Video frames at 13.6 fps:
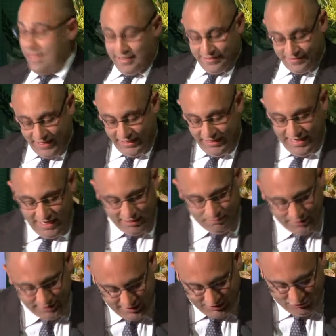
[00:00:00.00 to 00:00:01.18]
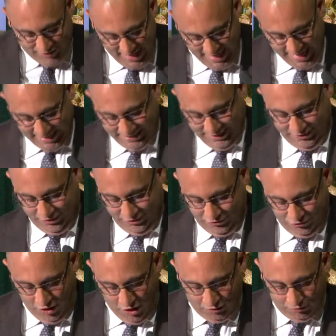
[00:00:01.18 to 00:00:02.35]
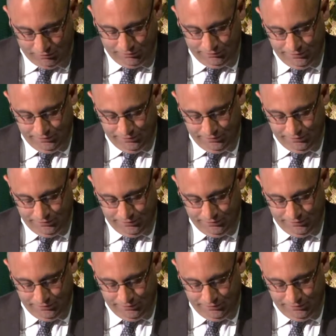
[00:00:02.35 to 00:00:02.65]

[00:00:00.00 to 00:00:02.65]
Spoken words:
The second element is around access control.